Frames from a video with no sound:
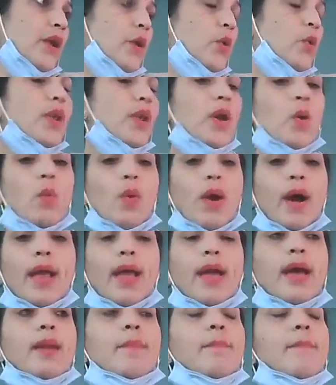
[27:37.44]
You
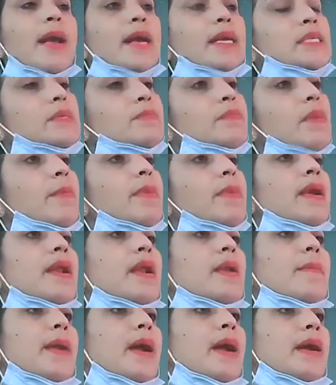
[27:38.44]
require maximum
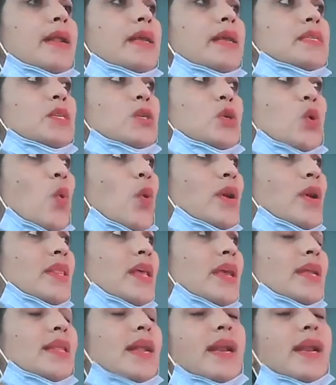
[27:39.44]
written practice. Don't
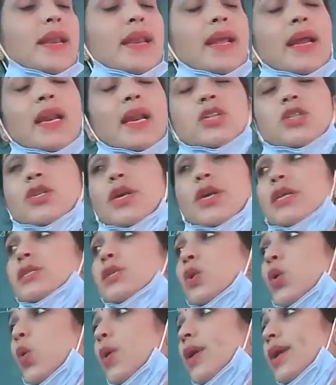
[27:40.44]
think that in English there is
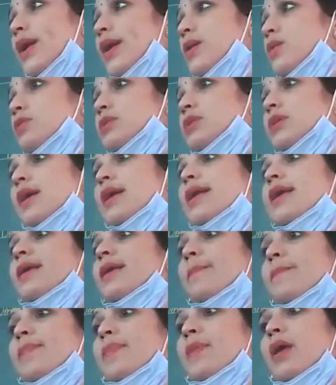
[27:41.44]
no need to
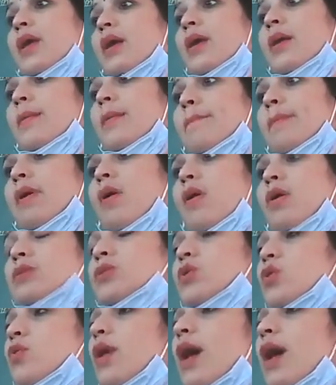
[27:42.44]
study,
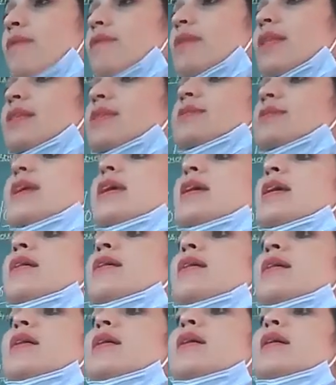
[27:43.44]
because you have,
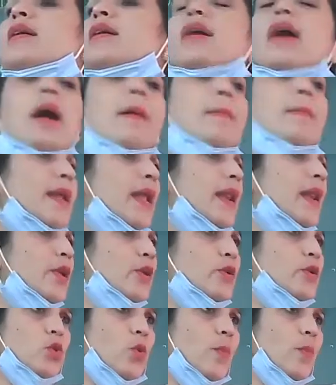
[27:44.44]
see, I'm telling
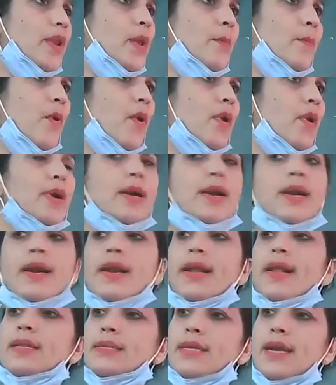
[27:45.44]
you so many important
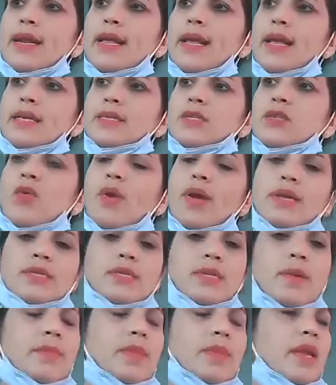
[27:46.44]
details and he is drawing
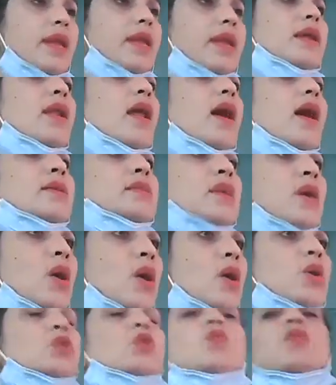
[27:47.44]
something in class.
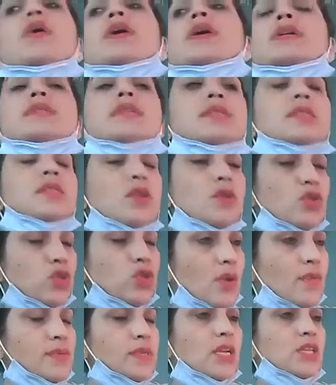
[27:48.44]
So what is the
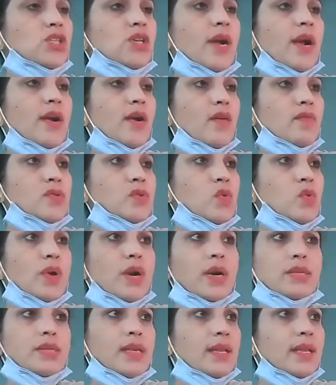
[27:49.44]
solution of such kind of
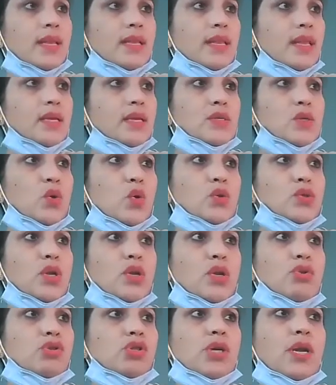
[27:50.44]
students? I think there is no
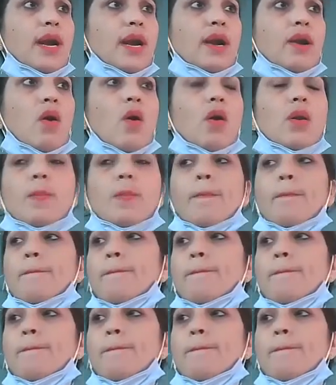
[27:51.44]
solution at all.